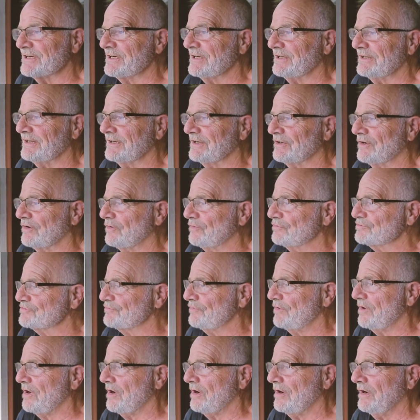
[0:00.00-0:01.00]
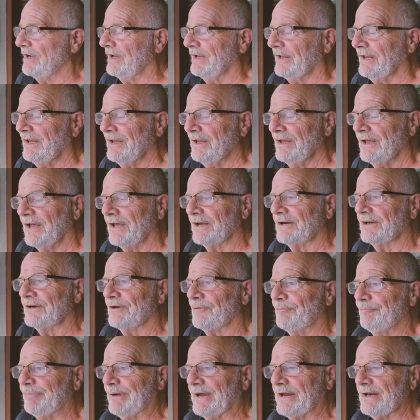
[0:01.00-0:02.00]
Anything goes wrong, a
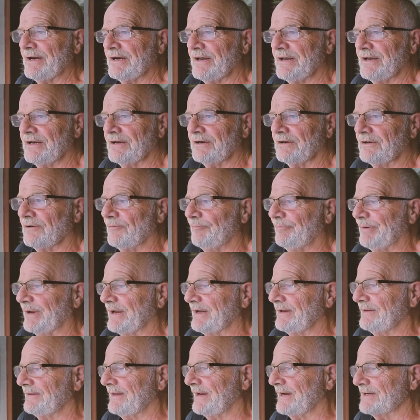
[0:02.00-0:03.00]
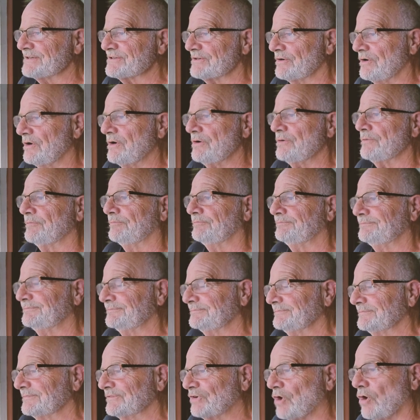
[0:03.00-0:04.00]
little pain here, a little pain there, you know,
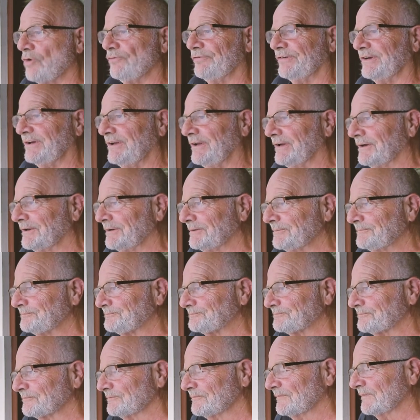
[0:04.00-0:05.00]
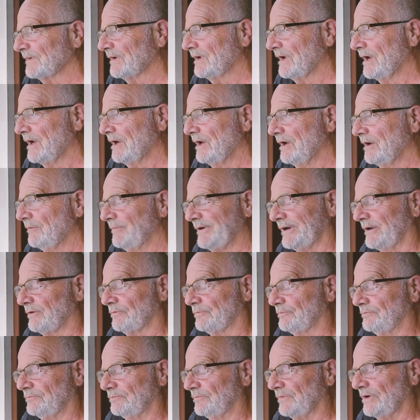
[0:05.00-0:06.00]
COVID. But
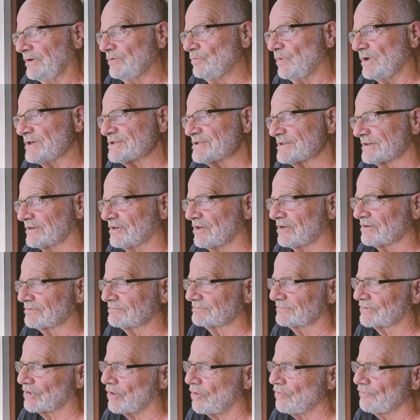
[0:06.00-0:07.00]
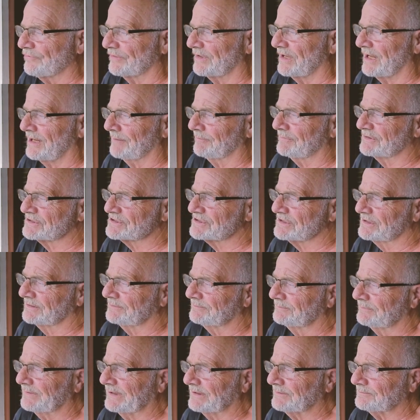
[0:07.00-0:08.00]
it wasn't COVID, obviously,
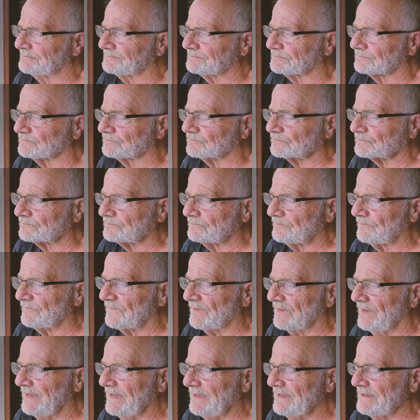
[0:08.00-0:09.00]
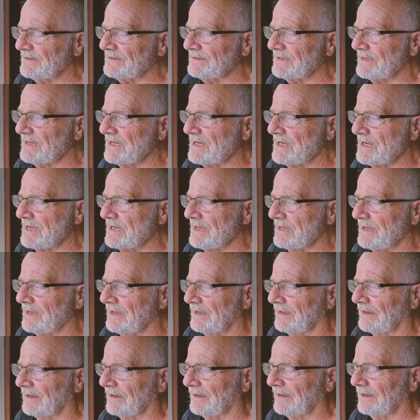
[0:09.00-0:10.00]
but it
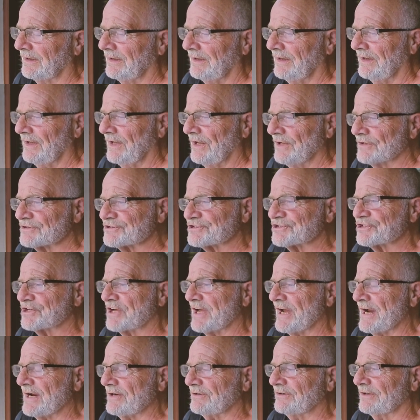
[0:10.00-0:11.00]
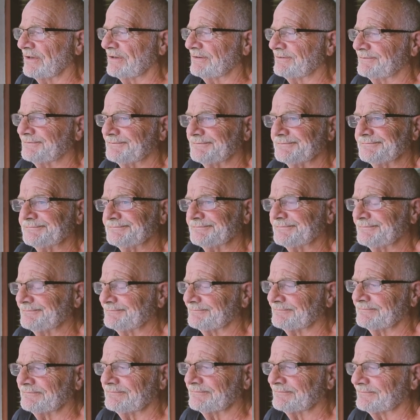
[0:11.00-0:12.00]
scared the
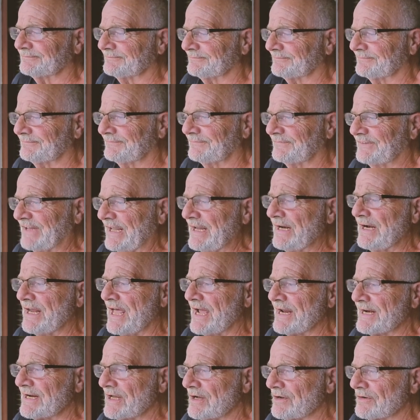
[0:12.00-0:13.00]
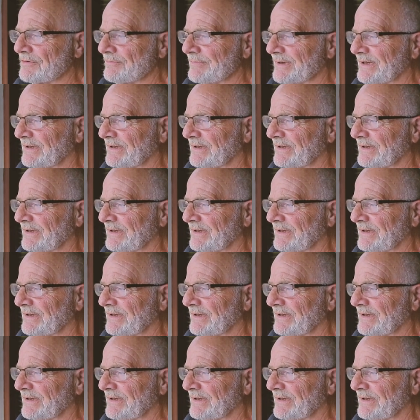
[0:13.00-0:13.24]
daylight out of